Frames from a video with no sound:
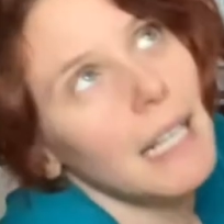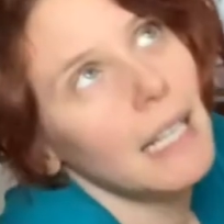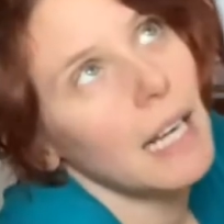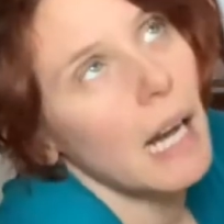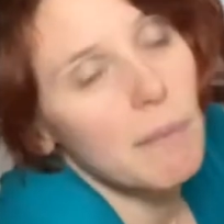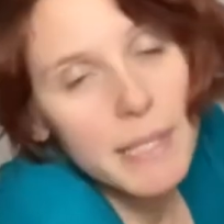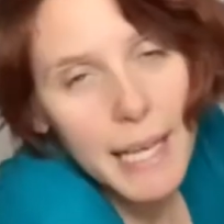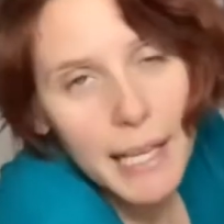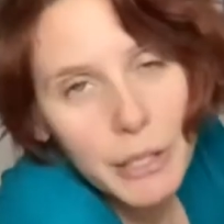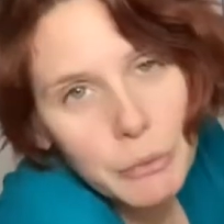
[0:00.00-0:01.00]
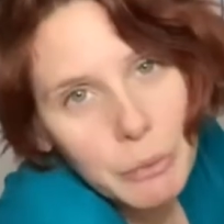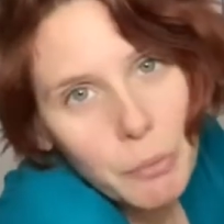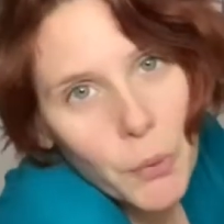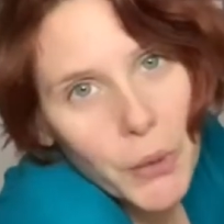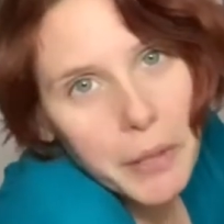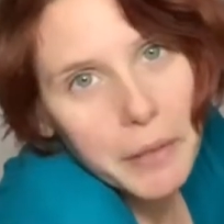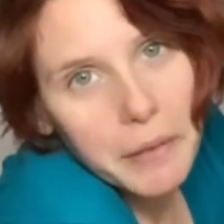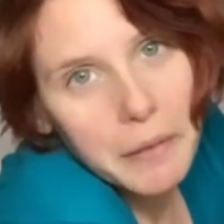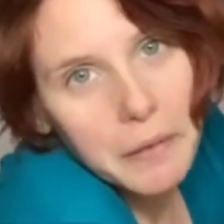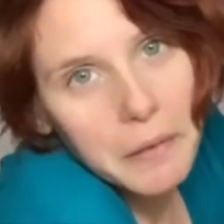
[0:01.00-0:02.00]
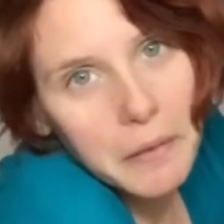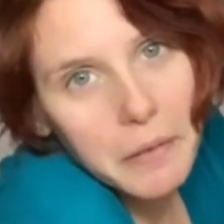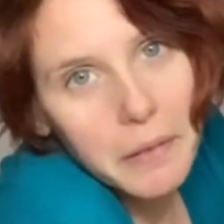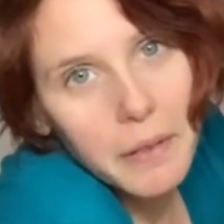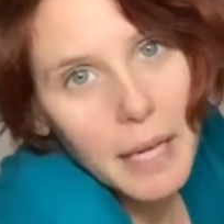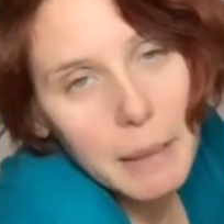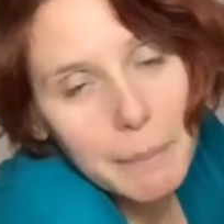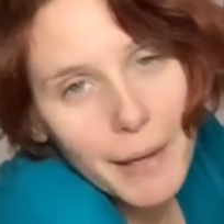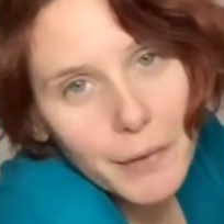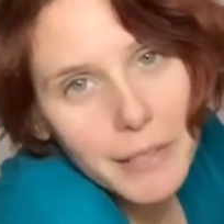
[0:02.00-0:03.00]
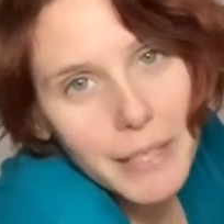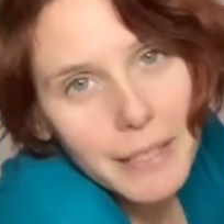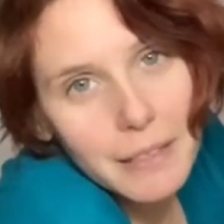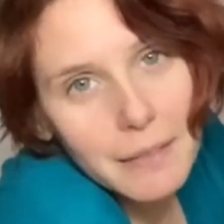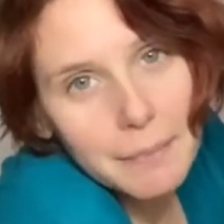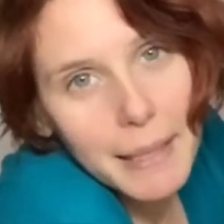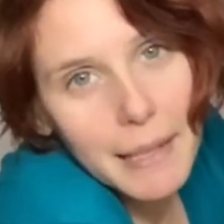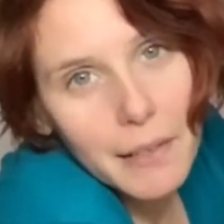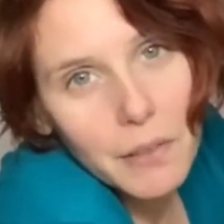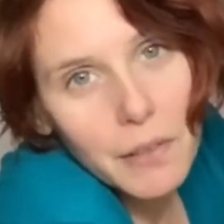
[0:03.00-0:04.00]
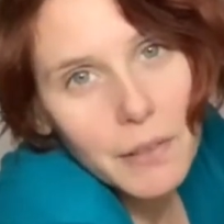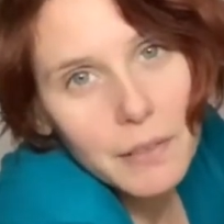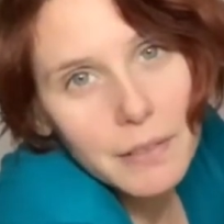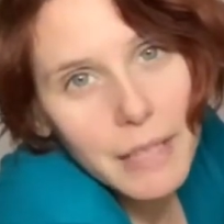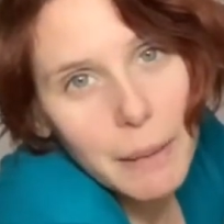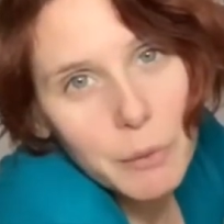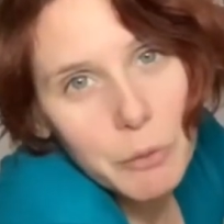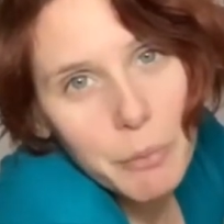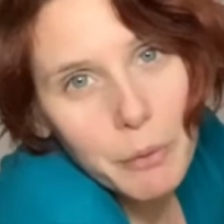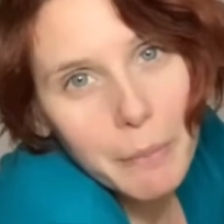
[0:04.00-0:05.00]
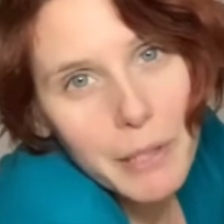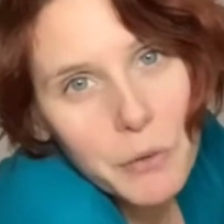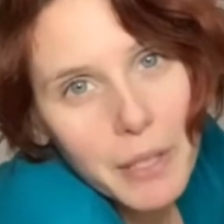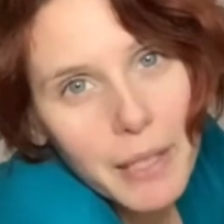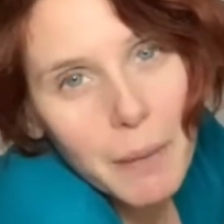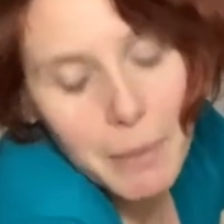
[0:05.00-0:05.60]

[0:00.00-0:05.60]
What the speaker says: I'm sad to report I melted my little tablespoon measuring cup.